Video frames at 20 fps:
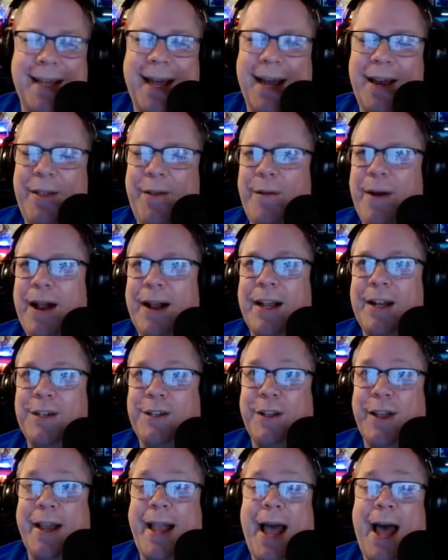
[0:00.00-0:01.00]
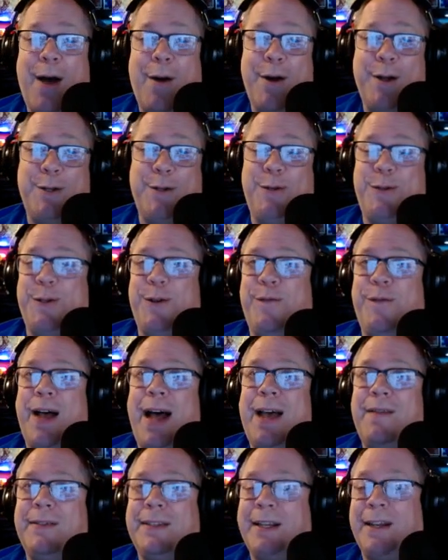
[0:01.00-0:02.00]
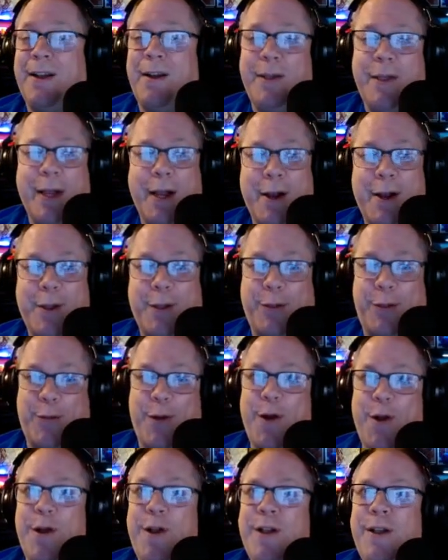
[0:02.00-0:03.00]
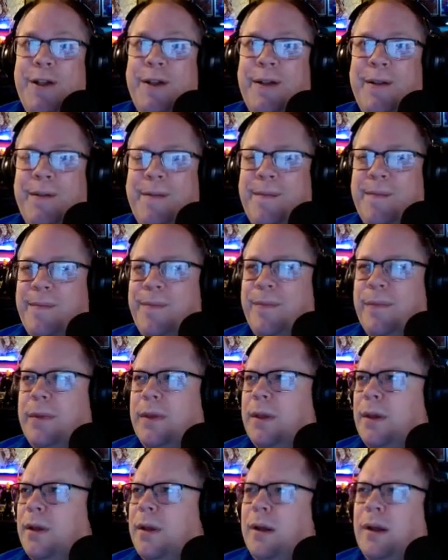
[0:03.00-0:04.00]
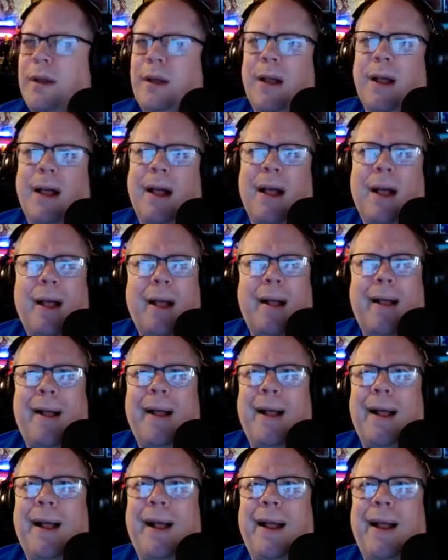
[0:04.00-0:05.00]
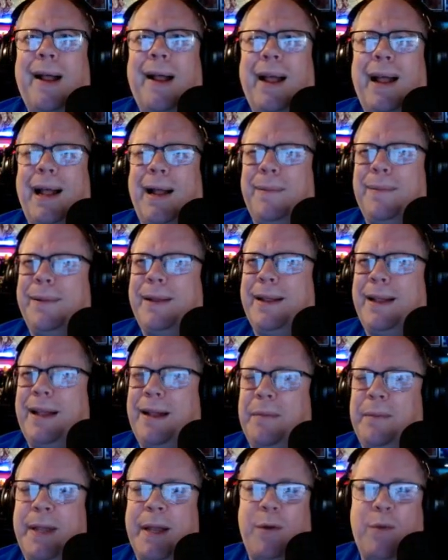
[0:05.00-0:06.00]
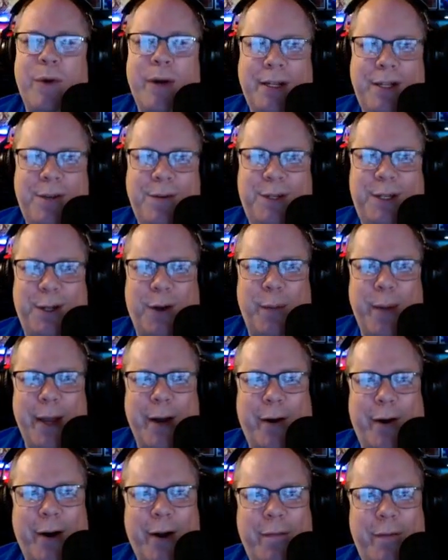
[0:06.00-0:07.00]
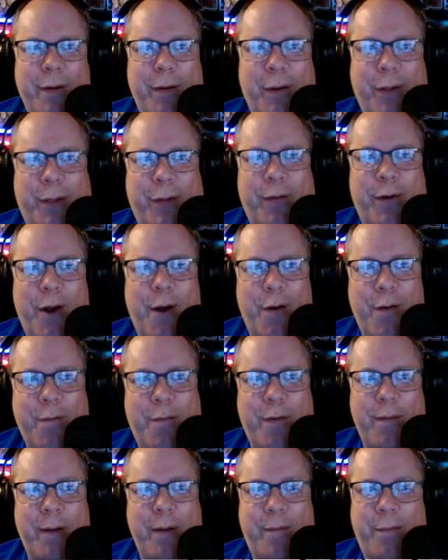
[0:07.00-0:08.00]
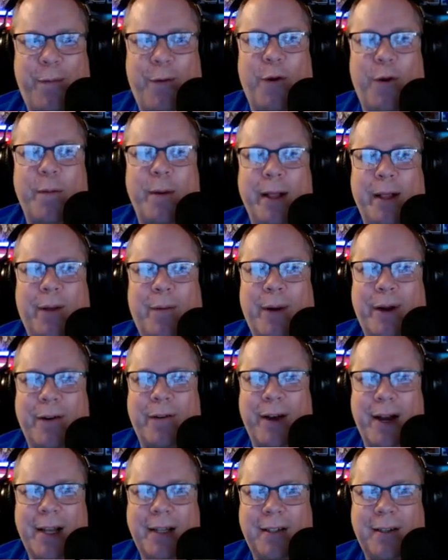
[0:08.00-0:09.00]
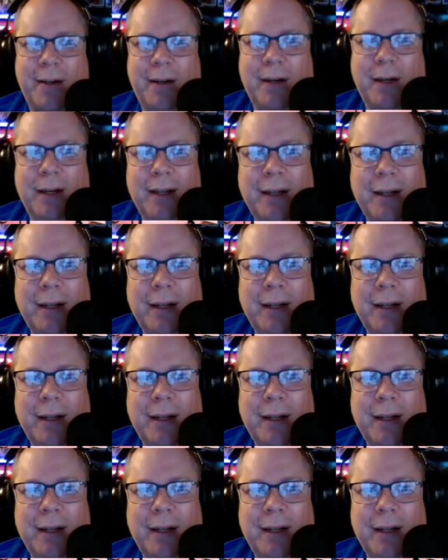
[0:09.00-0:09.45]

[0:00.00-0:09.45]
out of the wreckage. you like, mm-hmm. how did you survive? He's like, oh, I think I, I must have been thrown clear. Of course, yeah. I'm like, wouldn't you still be hurt if you were thrown from a Formula One racer?